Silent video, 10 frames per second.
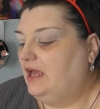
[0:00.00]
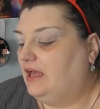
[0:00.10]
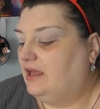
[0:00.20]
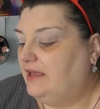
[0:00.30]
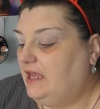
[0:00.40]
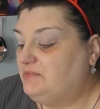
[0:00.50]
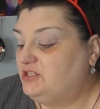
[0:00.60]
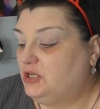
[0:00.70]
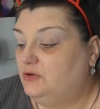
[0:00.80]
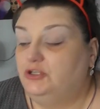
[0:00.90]

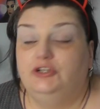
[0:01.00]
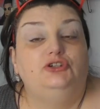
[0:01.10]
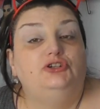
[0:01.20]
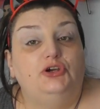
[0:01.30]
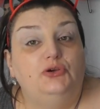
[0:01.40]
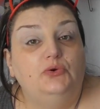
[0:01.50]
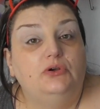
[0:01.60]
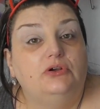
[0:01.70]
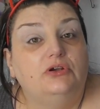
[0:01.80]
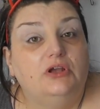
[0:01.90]
episode 2
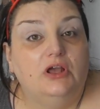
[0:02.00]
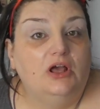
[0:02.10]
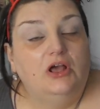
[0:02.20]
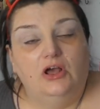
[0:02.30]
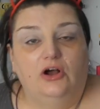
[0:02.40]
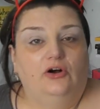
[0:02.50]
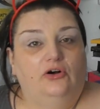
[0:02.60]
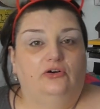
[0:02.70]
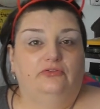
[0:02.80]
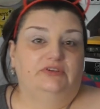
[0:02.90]

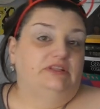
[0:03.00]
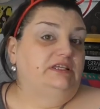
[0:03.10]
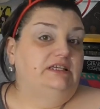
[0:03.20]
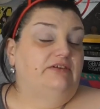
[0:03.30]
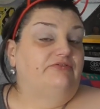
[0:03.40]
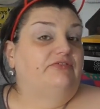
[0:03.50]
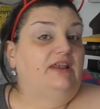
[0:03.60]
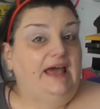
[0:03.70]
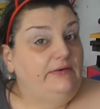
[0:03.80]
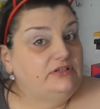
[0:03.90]
of the
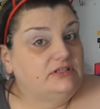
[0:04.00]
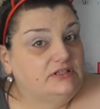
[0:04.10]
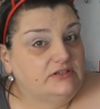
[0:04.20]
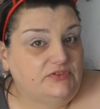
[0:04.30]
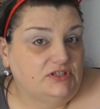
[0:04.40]
Flowers of the